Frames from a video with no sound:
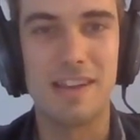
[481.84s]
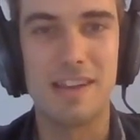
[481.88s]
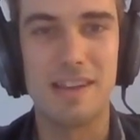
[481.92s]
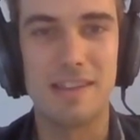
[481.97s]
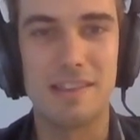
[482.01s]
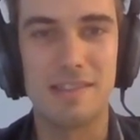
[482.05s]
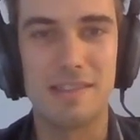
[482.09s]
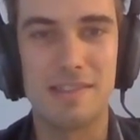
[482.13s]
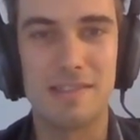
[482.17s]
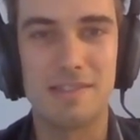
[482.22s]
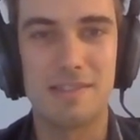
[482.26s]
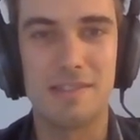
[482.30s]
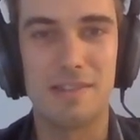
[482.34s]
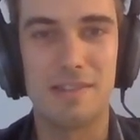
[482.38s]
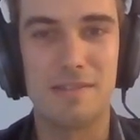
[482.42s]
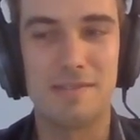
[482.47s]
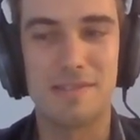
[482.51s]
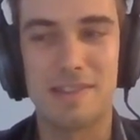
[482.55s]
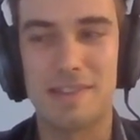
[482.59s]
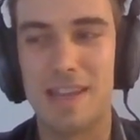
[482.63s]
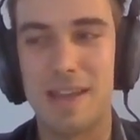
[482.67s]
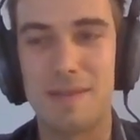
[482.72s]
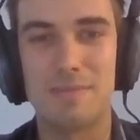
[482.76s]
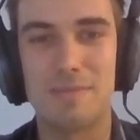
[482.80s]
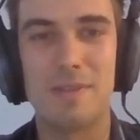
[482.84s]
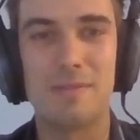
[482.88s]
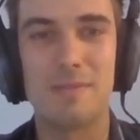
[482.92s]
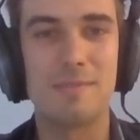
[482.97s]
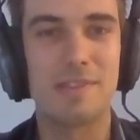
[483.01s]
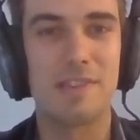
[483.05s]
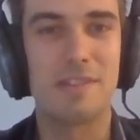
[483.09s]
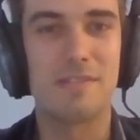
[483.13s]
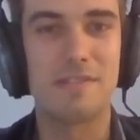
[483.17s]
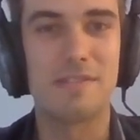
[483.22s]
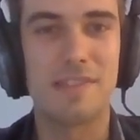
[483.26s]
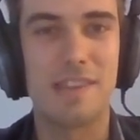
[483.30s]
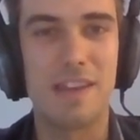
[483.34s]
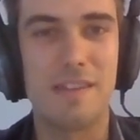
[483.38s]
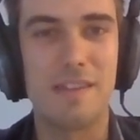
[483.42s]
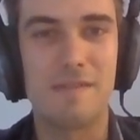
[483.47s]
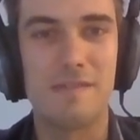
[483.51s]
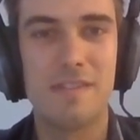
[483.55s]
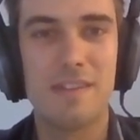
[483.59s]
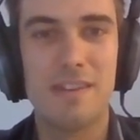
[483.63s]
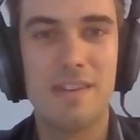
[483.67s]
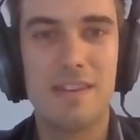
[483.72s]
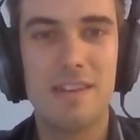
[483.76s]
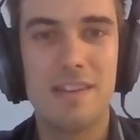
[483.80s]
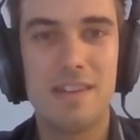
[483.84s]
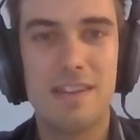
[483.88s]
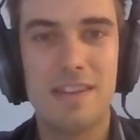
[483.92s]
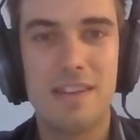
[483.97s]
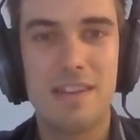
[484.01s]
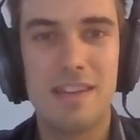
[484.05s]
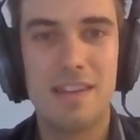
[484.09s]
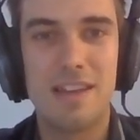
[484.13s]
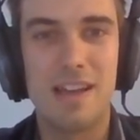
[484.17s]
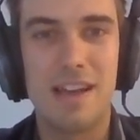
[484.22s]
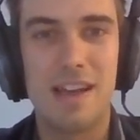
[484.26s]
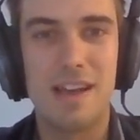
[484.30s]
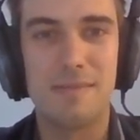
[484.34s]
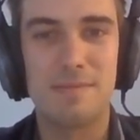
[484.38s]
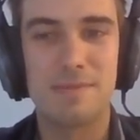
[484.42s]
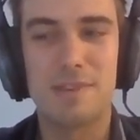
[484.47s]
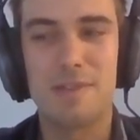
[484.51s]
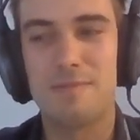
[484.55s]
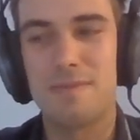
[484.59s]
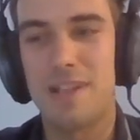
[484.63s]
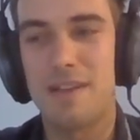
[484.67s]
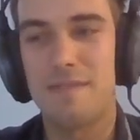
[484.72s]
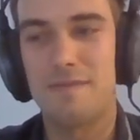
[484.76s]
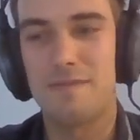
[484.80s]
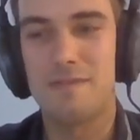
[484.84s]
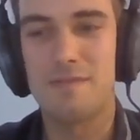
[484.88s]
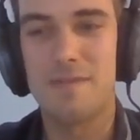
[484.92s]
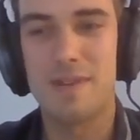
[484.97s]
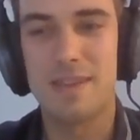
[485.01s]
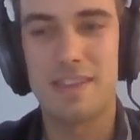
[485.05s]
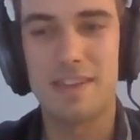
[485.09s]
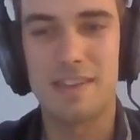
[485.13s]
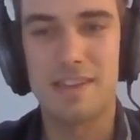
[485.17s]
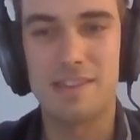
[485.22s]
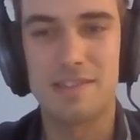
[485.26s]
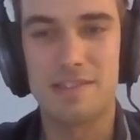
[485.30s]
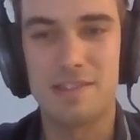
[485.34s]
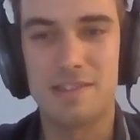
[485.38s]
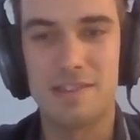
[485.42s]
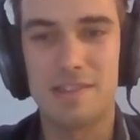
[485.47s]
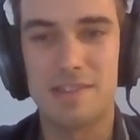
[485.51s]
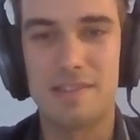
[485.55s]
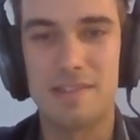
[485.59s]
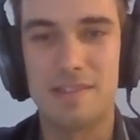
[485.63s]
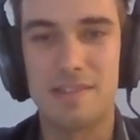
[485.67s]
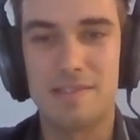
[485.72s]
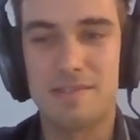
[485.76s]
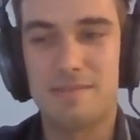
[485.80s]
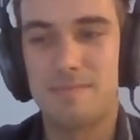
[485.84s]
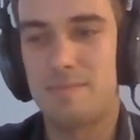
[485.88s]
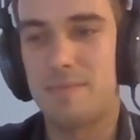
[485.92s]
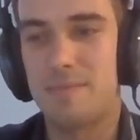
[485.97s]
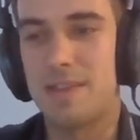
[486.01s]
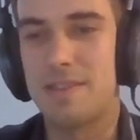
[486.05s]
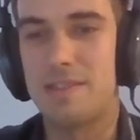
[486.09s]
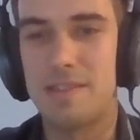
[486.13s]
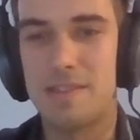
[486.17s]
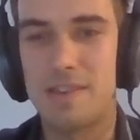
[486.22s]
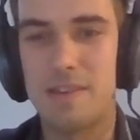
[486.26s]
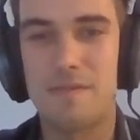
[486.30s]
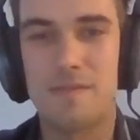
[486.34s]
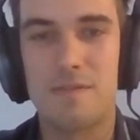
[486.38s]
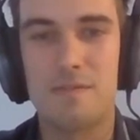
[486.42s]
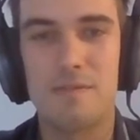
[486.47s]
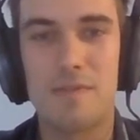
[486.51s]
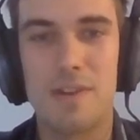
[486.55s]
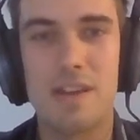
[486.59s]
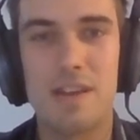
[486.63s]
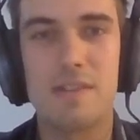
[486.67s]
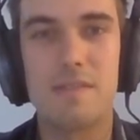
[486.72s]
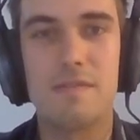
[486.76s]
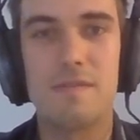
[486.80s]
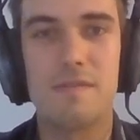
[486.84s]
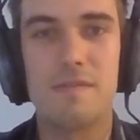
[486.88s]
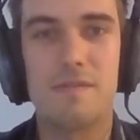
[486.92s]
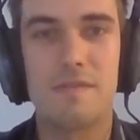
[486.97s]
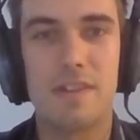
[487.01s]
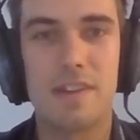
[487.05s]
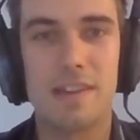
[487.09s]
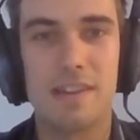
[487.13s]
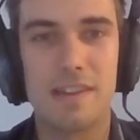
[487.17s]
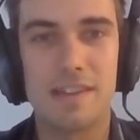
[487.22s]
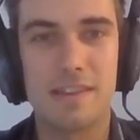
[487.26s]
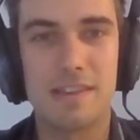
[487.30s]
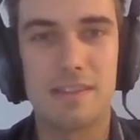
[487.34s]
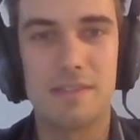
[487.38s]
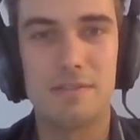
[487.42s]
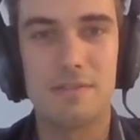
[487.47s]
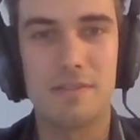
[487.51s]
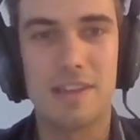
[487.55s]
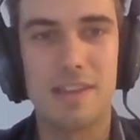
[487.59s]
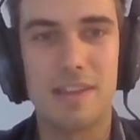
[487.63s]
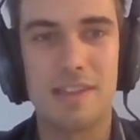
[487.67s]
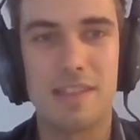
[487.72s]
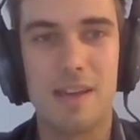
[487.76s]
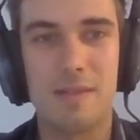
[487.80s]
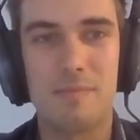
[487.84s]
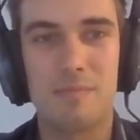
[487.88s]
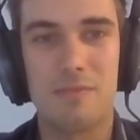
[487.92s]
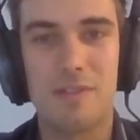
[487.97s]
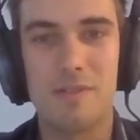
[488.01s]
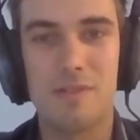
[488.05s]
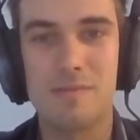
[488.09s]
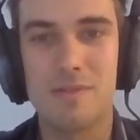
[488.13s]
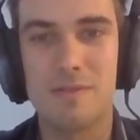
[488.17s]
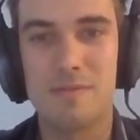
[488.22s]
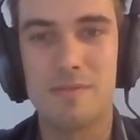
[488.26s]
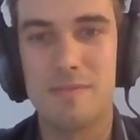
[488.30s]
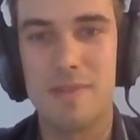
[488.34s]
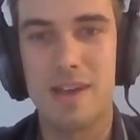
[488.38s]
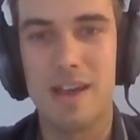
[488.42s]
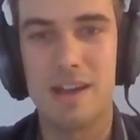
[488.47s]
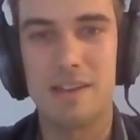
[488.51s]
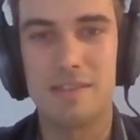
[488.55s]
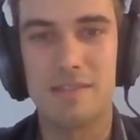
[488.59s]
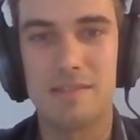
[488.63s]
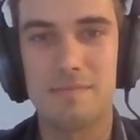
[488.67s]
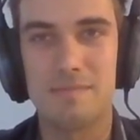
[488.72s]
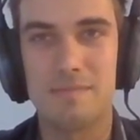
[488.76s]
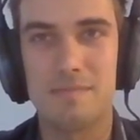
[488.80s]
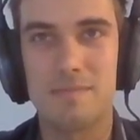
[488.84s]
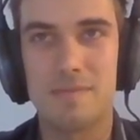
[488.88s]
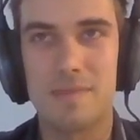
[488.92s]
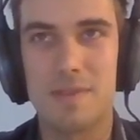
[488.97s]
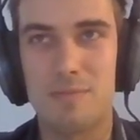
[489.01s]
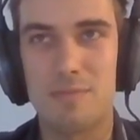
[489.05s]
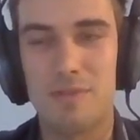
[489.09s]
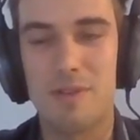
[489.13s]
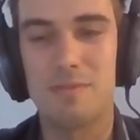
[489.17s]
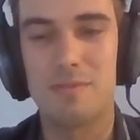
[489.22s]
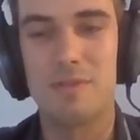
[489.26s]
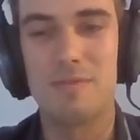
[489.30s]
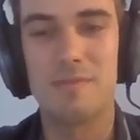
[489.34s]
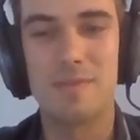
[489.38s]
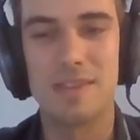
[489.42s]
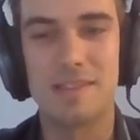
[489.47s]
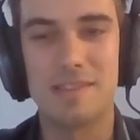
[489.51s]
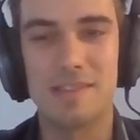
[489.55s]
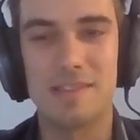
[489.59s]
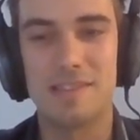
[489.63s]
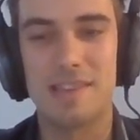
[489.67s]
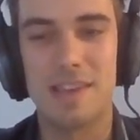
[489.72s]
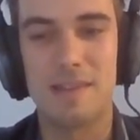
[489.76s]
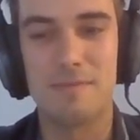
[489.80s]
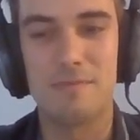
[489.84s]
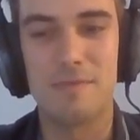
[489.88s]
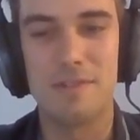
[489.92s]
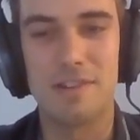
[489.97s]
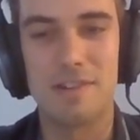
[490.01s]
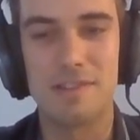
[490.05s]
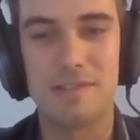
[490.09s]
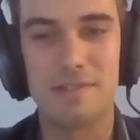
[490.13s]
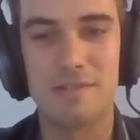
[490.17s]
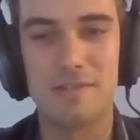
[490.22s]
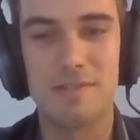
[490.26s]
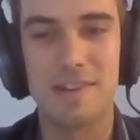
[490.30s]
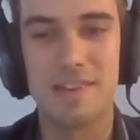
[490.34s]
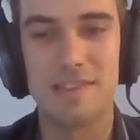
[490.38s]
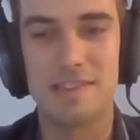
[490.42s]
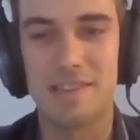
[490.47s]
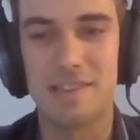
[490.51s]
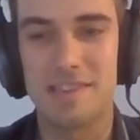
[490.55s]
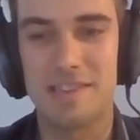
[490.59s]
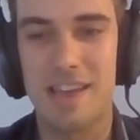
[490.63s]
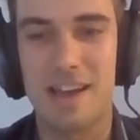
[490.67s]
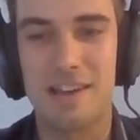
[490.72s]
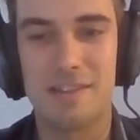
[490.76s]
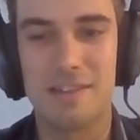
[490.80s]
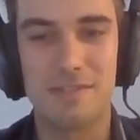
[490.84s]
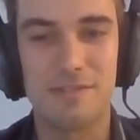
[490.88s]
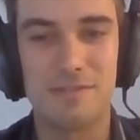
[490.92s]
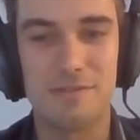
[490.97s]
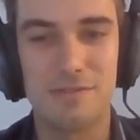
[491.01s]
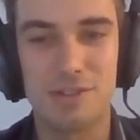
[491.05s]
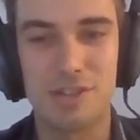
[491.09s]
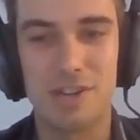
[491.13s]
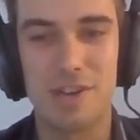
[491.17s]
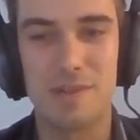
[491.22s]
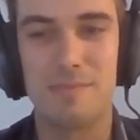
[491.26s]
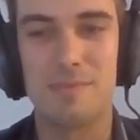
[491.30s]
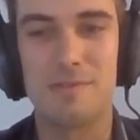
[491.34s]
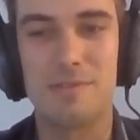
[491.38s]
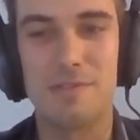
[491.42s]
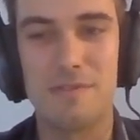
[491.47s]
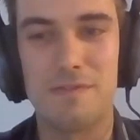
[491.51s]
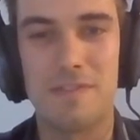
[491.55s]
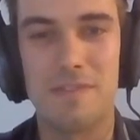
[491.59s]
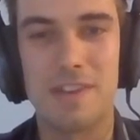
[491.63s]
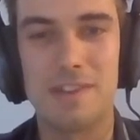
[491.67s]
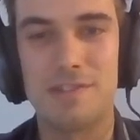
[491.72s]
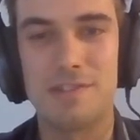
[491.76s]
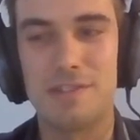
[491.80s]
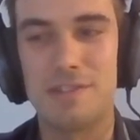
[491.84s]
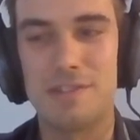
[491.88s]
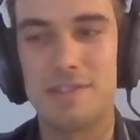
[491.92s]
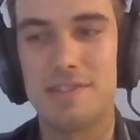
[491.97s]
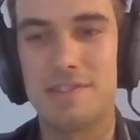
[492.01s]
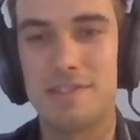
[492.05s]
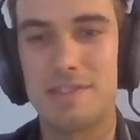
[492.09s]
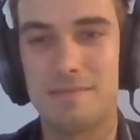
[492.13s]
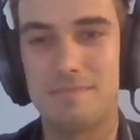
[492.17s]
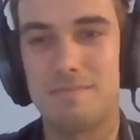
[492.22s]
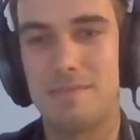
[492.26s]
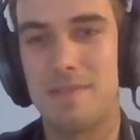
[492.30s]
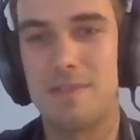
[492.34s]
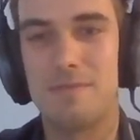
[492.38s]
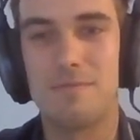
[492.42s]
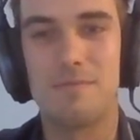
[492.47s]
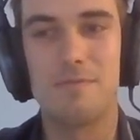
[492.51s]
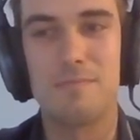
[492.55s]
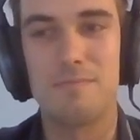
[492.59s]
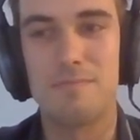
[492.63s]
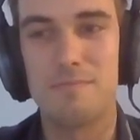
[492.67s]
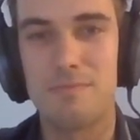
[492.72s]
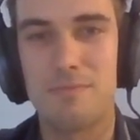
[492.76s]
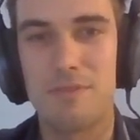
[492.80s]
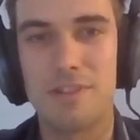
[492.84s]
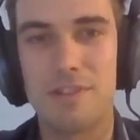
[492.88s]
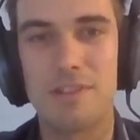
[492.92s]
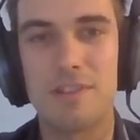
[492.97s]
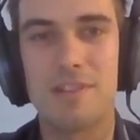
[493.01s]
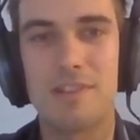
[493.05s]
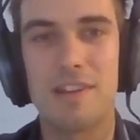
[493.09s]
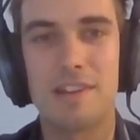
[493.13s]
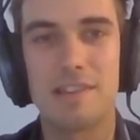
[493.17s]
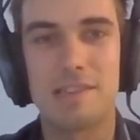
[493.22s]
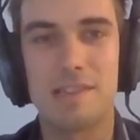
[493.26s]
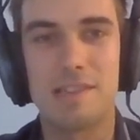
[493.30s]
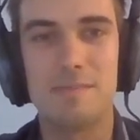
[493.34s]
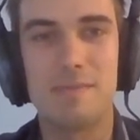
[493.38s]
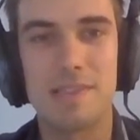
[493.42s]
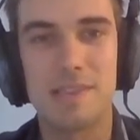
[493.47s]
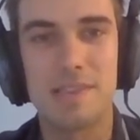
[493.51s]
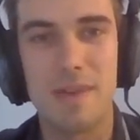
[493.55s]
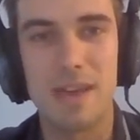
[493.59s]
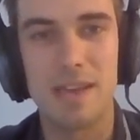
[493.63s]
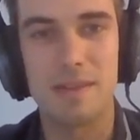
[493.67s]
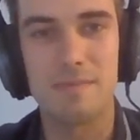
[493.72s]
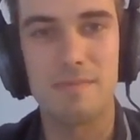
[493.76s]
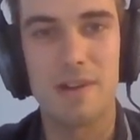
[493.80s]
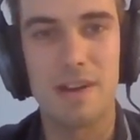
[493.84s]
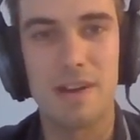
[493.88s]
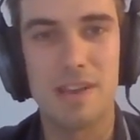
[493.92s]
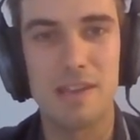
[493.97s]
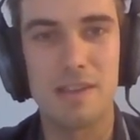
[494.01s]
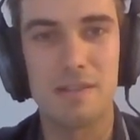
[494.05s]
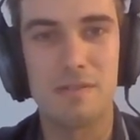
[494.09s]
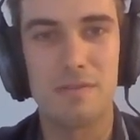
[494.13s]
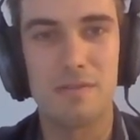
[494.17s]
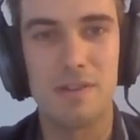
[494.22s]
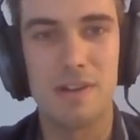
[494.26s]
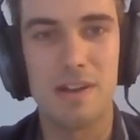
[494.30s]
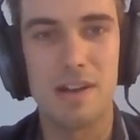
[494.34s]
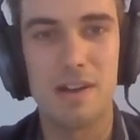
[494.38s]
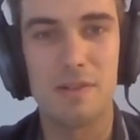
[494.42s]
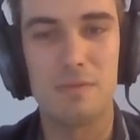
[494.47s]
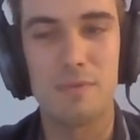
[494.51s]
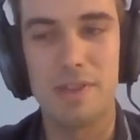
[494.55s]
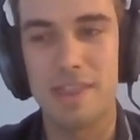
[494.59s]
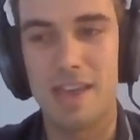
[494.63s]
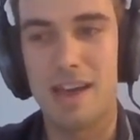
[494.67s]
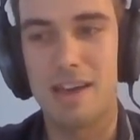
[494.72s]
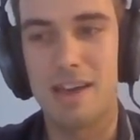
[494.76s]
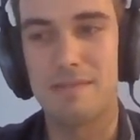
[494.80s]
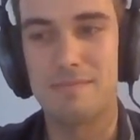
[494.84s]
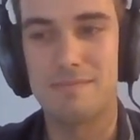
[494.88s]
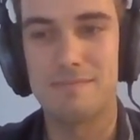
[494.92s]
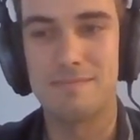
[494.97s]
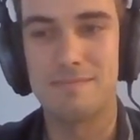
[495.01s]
so to keep themselves safe. So platform, I think, it's a different way of, I guess, looking at that problem. The problem is the same one as always. It's how do you ship new features that will bring you customers and make money without